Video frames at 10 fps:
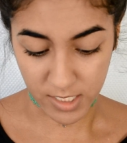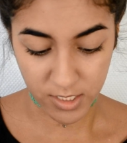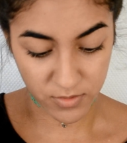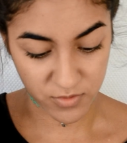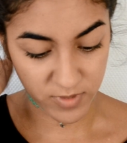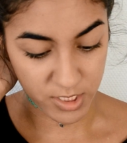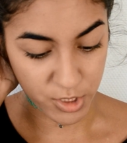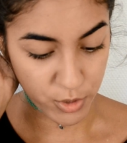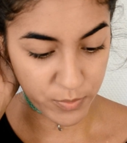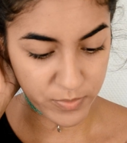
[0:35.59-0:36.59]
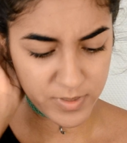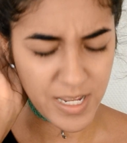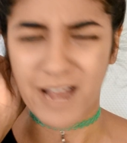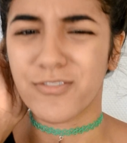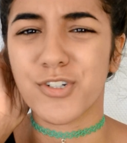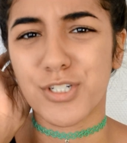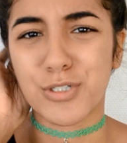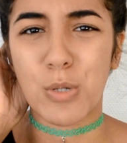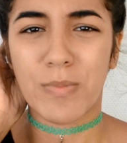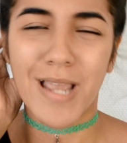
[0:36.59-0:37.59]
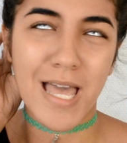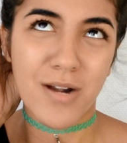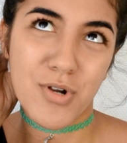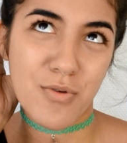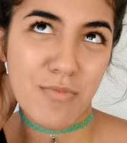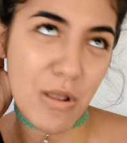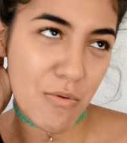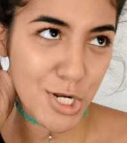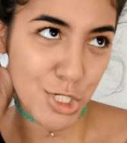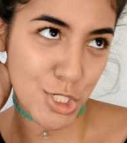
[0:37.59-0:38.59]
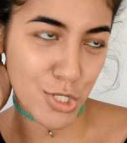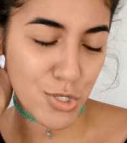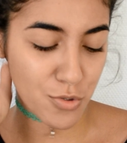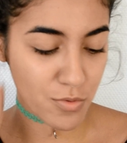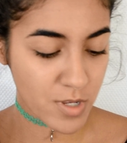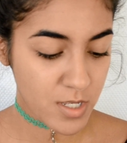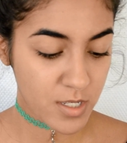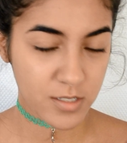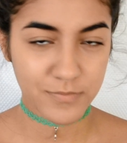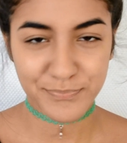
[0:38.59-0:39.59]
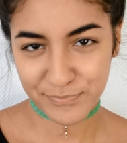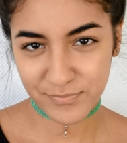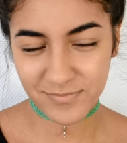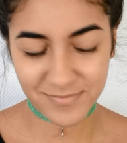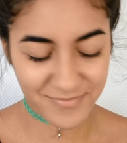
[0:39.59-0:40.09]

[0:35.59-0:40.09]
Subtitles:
I thought it was really dope after she told me, I don't know what I want to do.